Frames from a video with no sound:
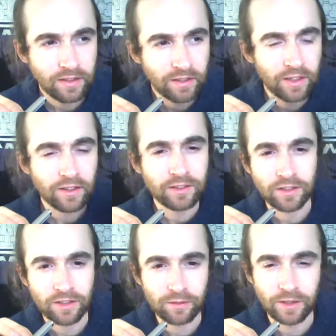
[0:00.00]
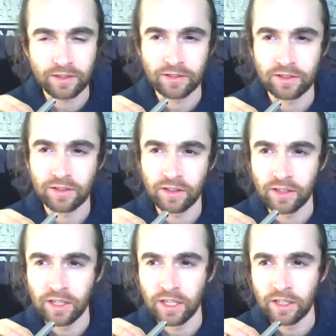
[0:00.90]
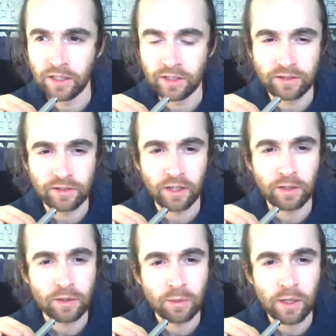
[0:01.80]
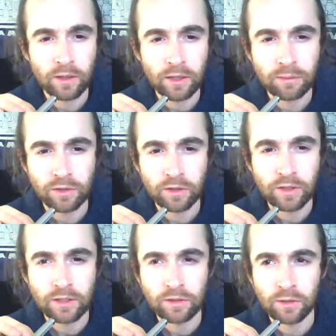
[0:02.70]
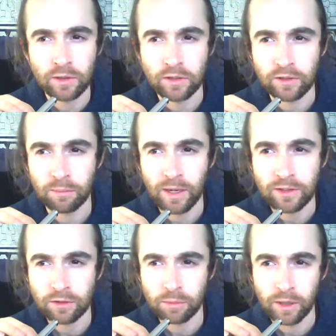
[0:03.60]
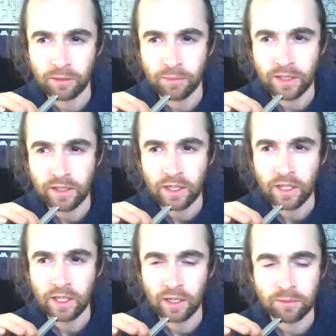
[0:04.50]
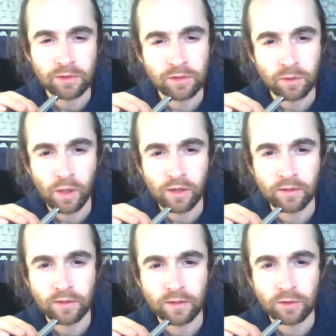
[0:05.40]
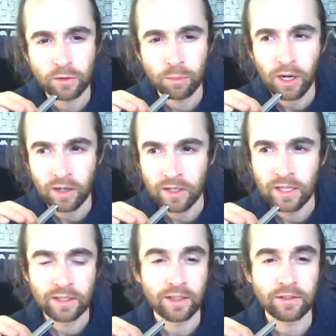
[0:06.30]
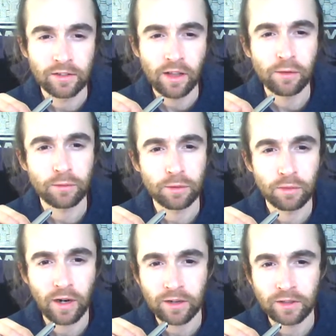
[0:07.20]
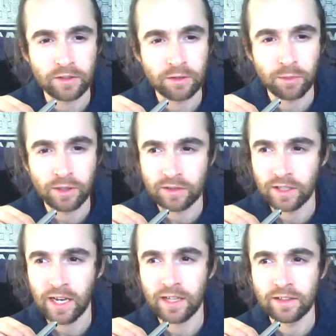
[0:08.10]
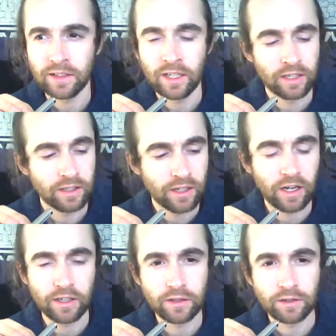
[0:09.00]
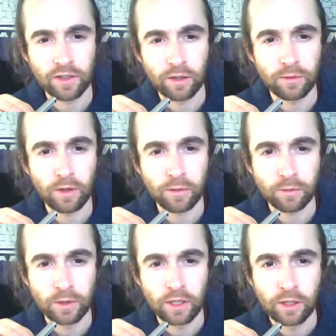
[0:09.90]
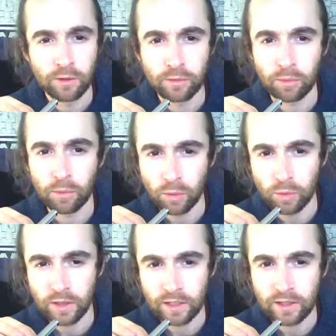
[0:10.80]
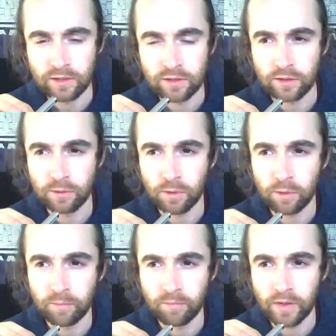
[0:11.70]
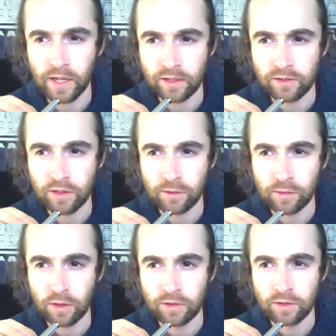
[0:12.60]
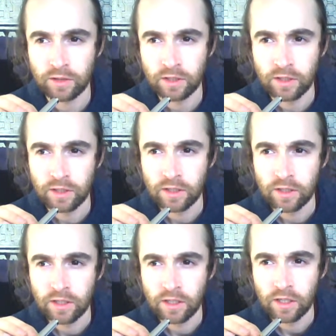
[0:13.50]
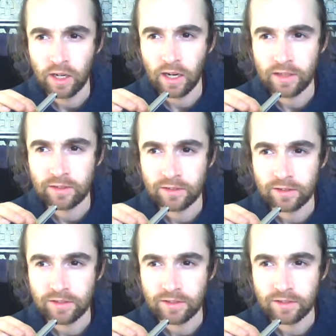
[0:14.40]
And the other side of things is that you can say, oh well, I'm so little, it doesn't matter about me, I'm just a worthless little part. That's another form of arrogance, because again, you're cutting yourself off from all that is, from the energy of God. And